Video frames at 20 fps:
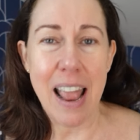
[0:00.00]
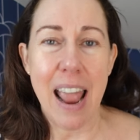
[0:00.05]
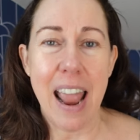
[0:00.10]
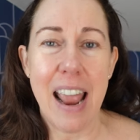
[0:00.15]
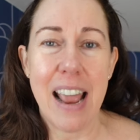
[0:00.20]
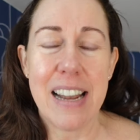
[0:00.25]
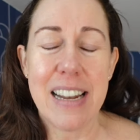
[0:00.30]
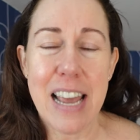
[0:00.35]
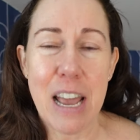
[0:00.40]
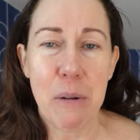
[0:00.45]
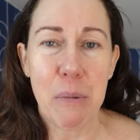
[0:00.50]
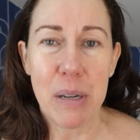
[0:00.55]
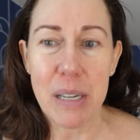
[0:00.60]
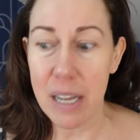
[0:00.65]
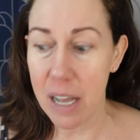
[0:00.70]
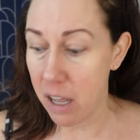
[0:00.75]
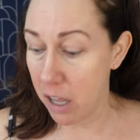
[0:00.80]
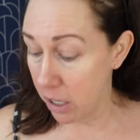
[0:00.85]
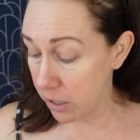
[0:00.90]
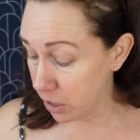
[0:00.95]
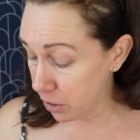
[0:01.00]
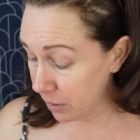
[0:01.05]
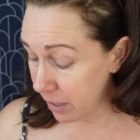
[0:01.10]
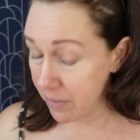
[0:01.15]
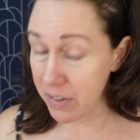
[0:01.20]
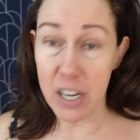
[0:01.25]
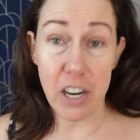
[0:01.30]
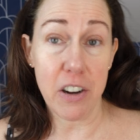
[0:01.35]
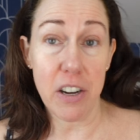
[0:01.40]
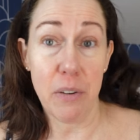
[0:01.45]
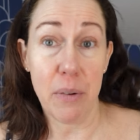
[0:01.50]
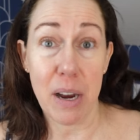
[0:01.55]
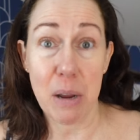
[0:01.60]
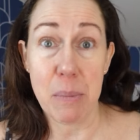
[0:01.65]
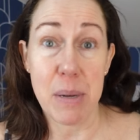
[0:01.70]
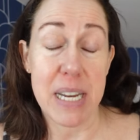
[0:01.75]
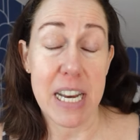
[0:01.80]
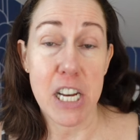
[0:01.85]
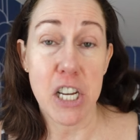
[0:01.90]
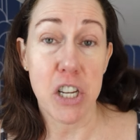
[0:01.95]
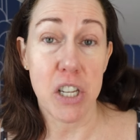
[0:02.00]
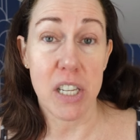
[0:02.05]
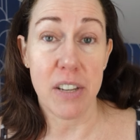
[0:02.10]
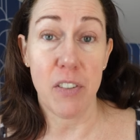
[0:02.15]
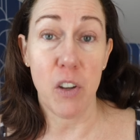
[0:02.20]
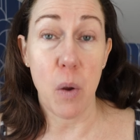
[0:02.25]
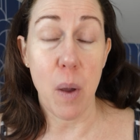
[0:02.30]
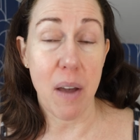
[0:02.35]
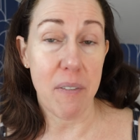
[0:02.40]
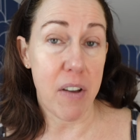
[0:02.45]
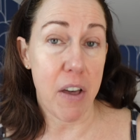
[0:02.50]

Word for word: And I would uh, also love to hear any recommendations if you have